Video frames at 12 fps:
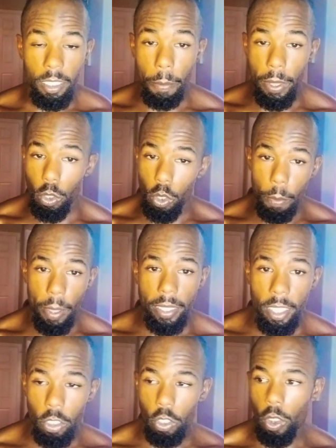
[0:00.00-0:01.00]
Depends on the
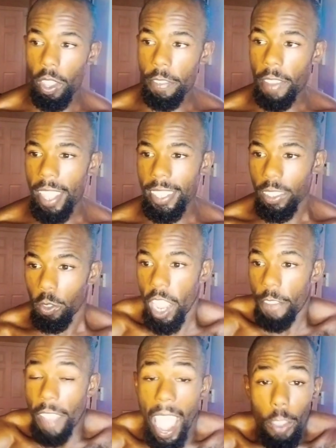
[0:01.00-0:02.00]
pace that you go. If
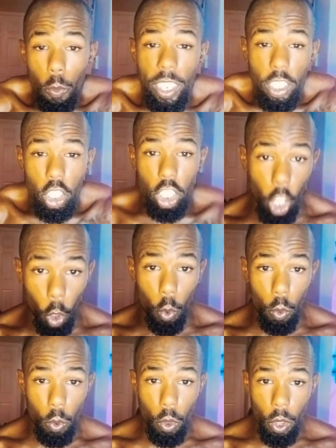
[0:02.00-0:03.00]
I went
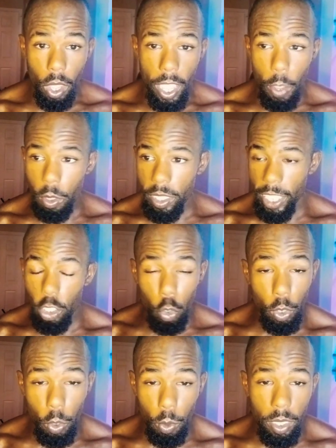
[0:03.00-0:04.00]
slow, it would take
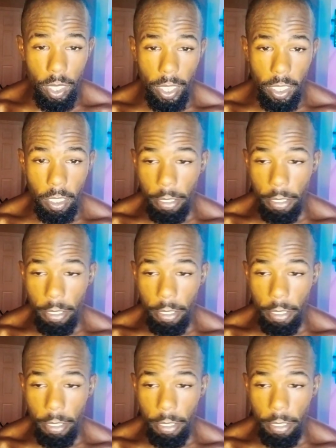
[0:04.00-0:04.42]
21 seconds.